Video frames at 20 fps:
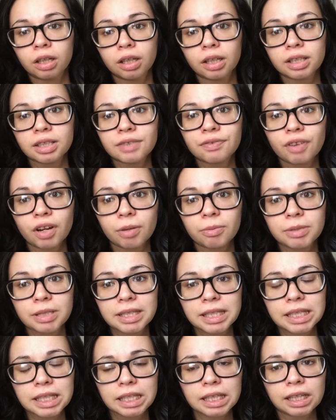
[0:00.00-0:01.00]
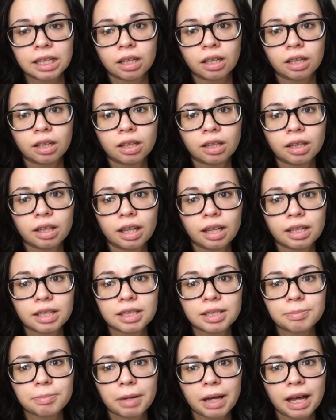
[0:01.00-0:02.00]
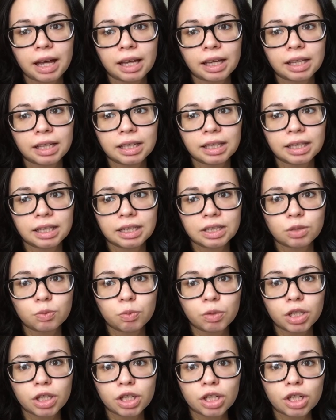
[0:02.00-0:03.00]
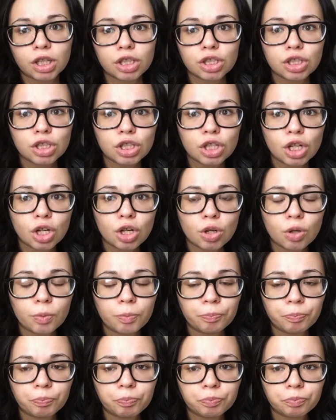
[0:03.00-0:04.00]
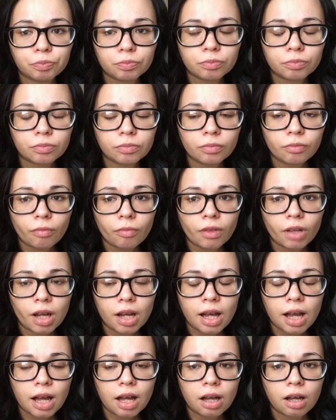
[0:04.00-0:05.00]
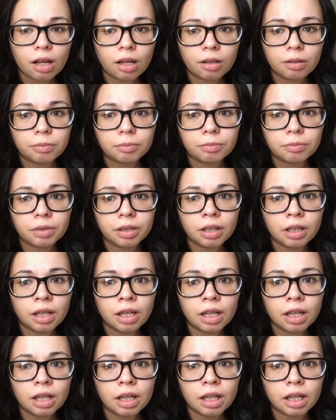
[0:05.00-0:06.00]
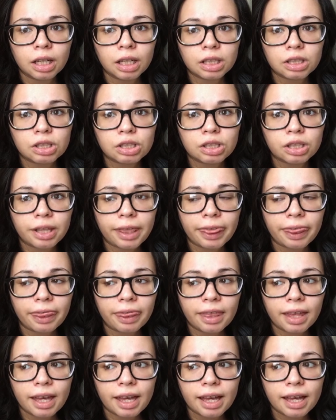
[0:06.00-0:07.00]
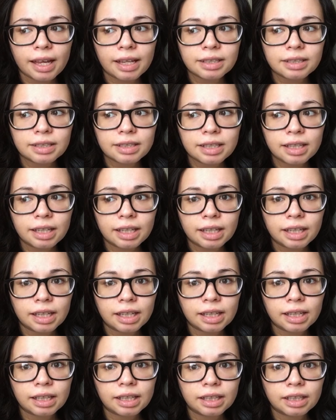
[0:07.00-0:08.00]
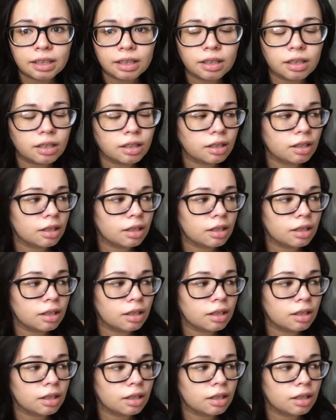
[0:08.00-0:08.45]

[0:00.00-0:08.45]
his pharmacy that is by his work. So took that, and